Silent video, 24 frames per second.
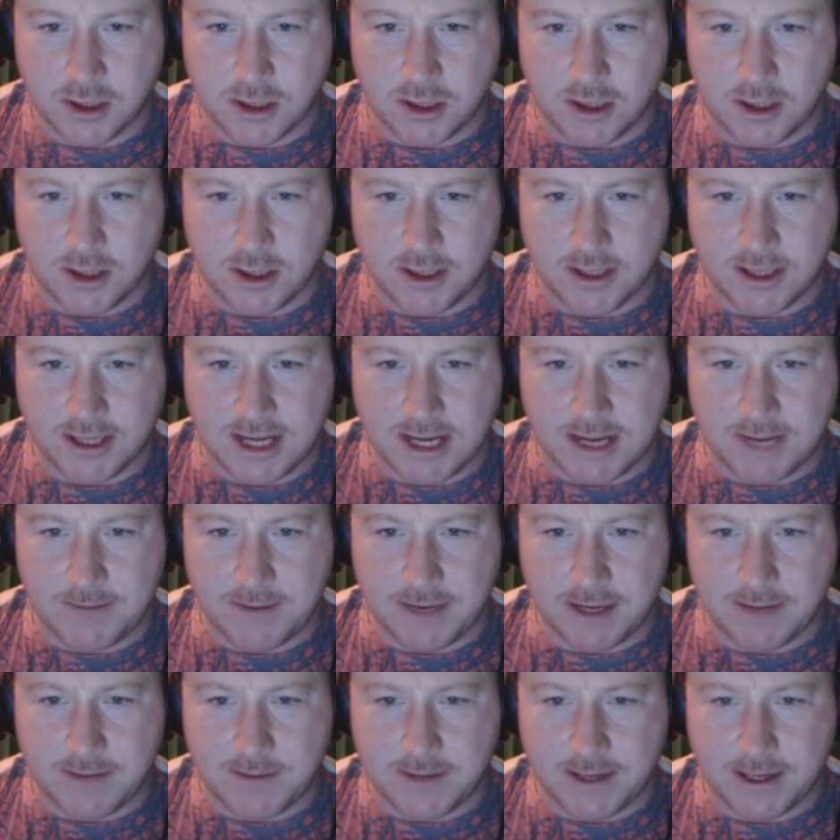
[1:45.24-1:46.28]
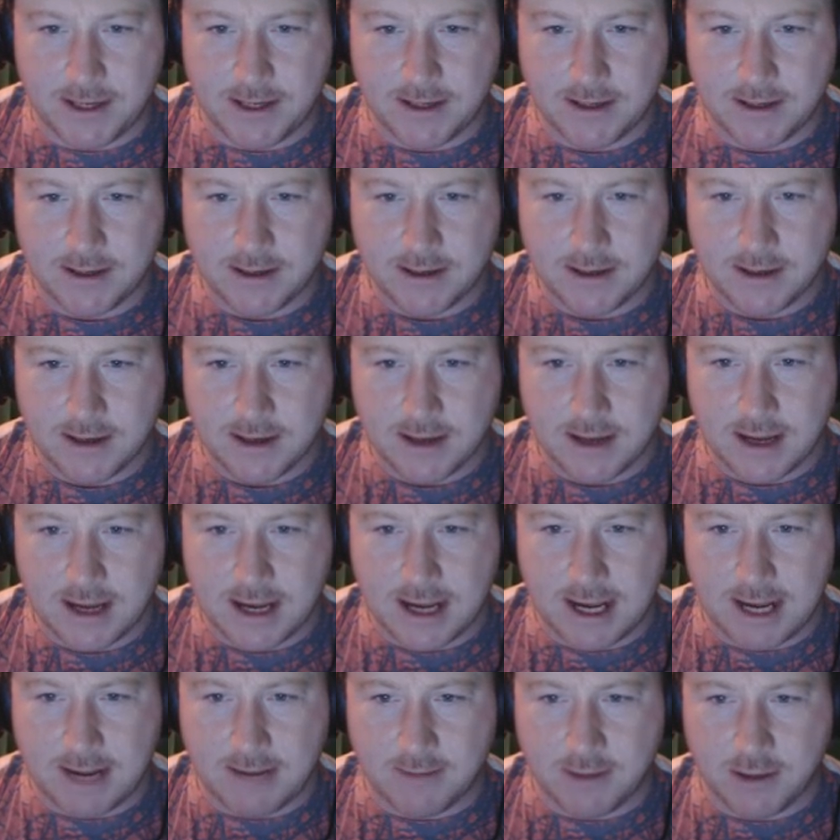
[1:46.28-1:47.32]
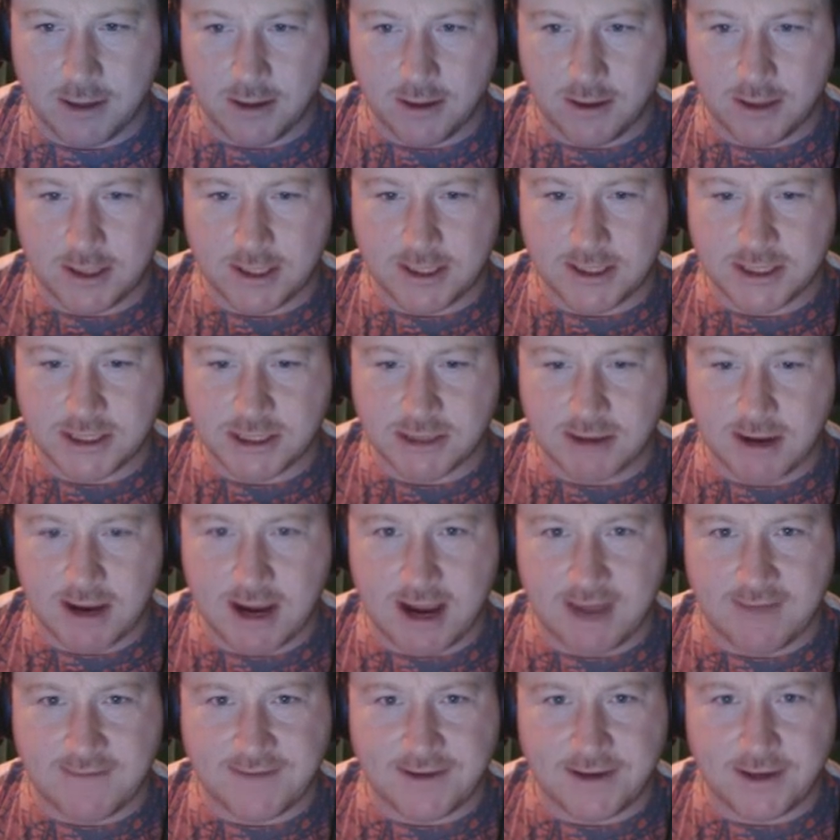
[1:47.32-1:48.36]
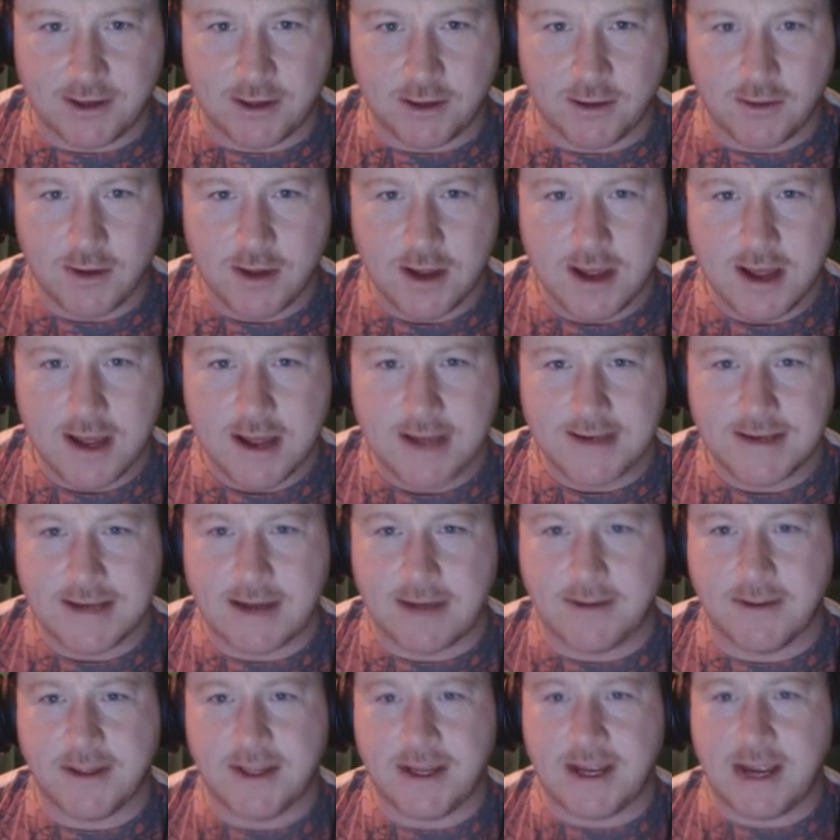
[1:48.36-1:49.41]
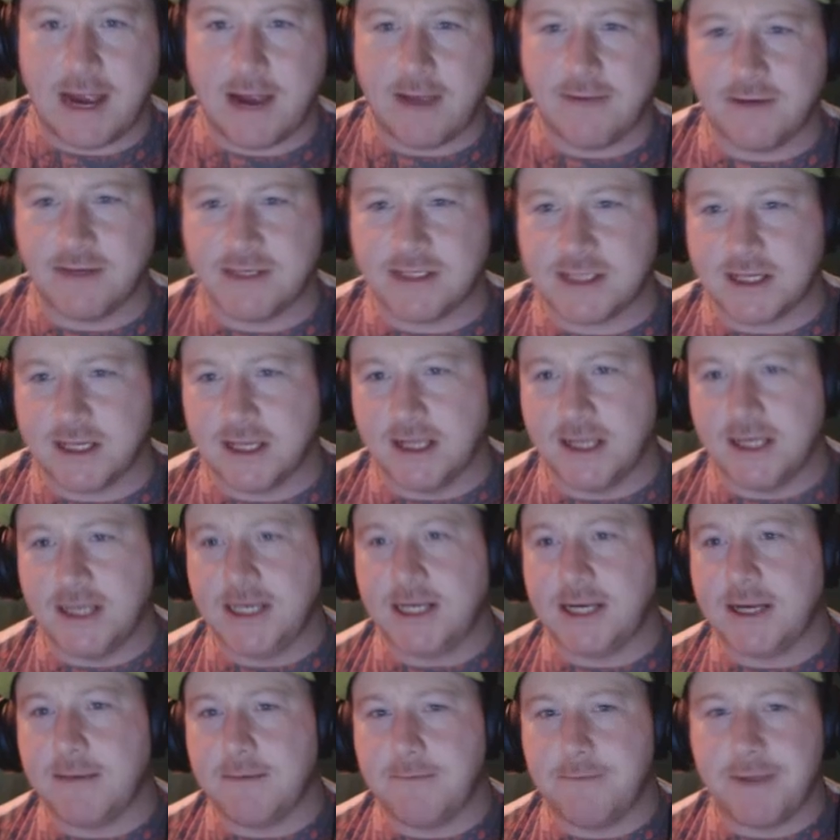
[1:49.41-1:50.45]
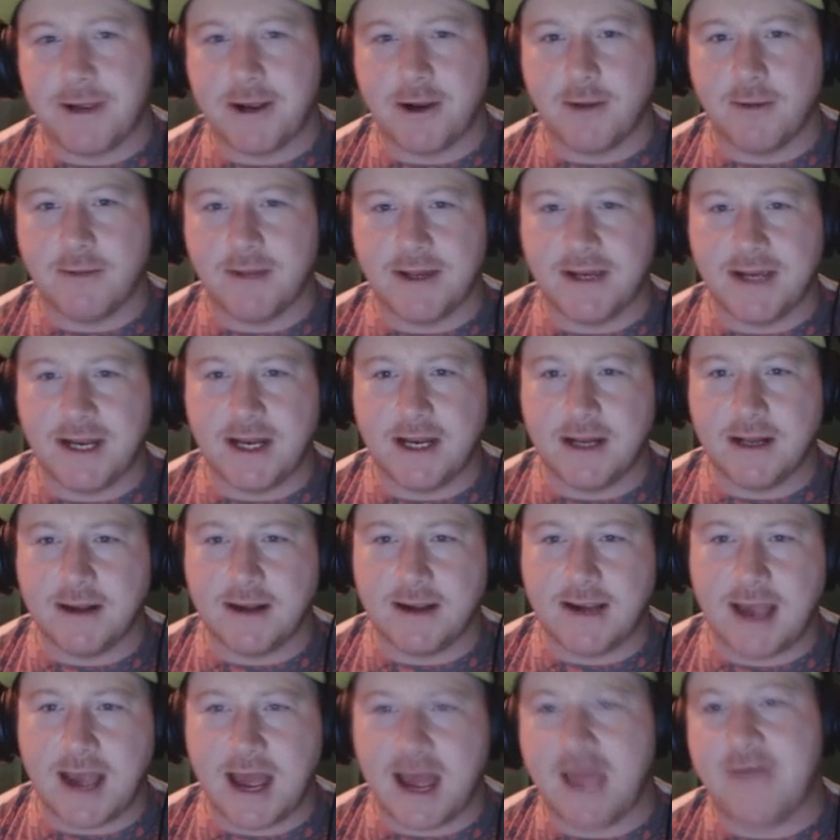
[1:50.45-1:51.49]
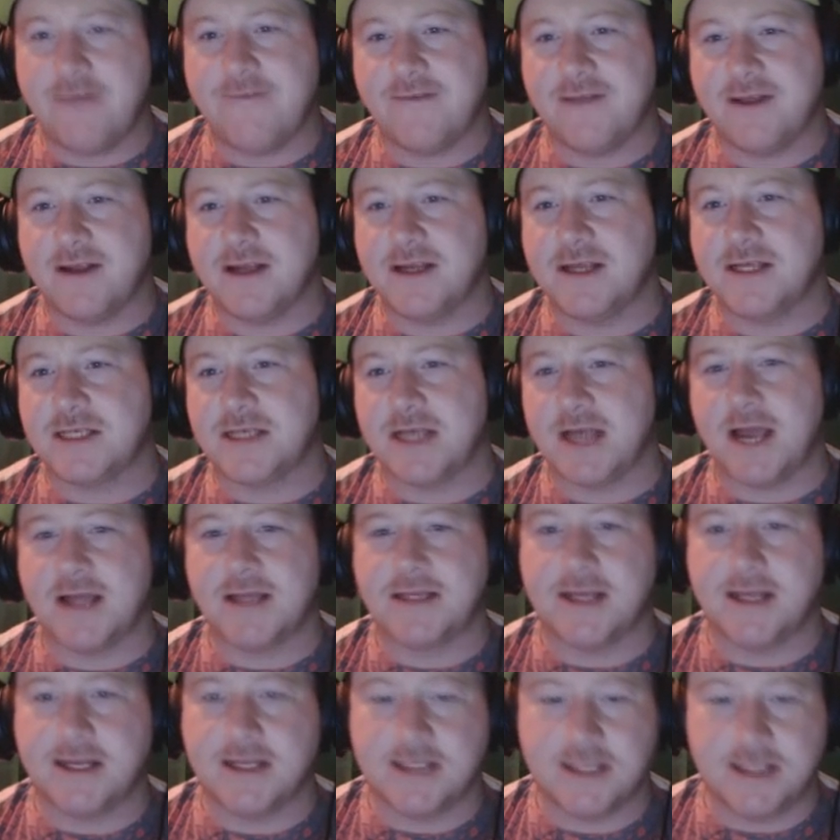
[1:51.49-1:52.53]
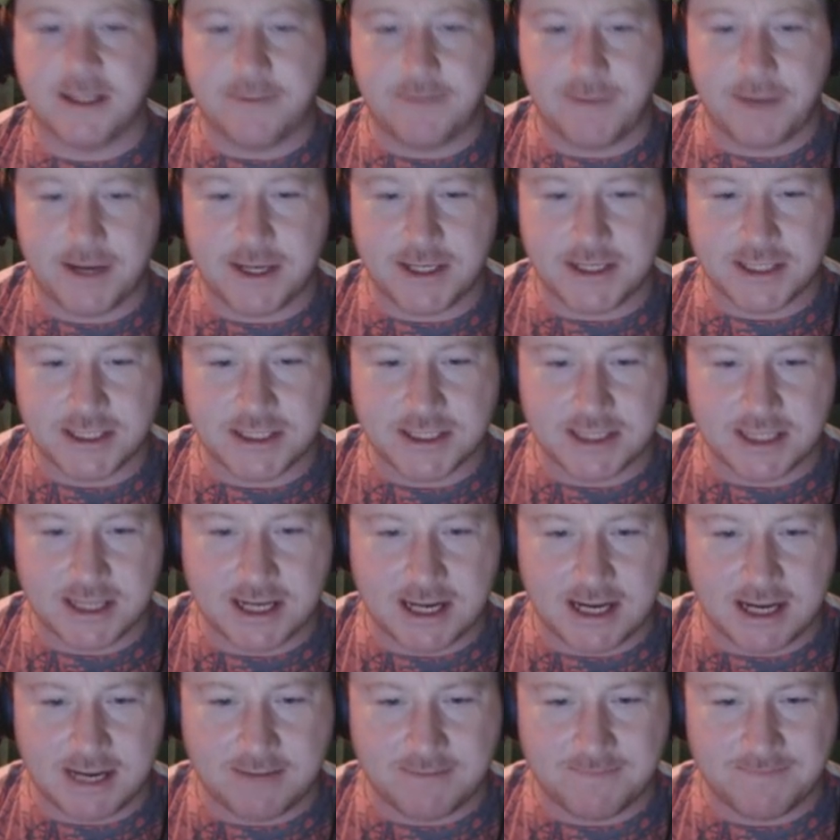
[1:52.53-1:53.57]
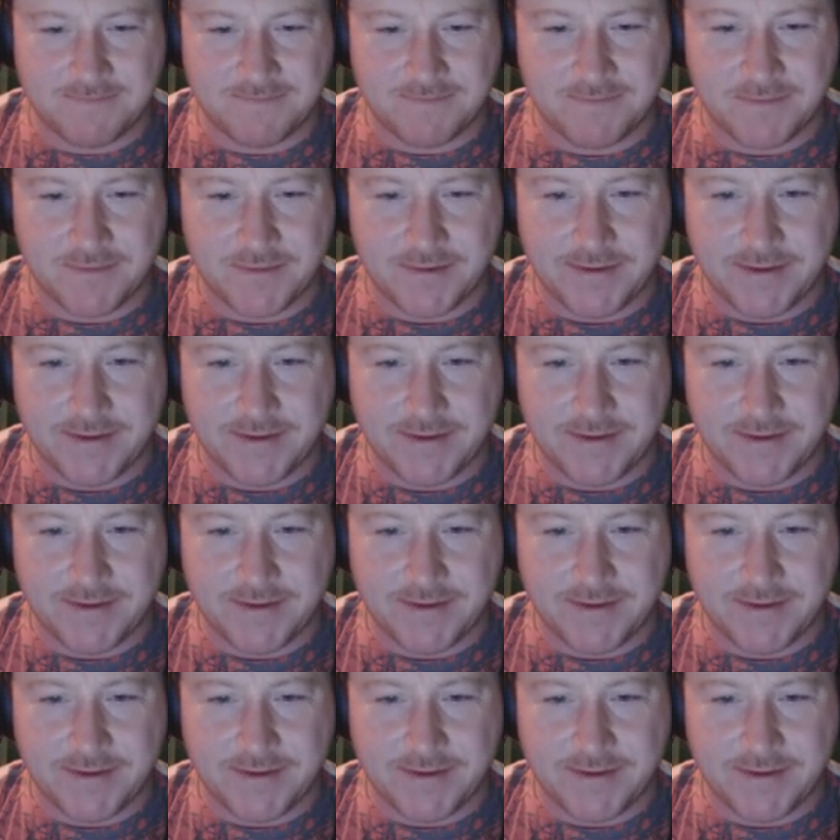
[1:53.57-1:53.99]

Oh, yeah, baby. I'm looking straight after you. Now that the area is clean, you can pick up the needle and carefully insert it into the patient's arm.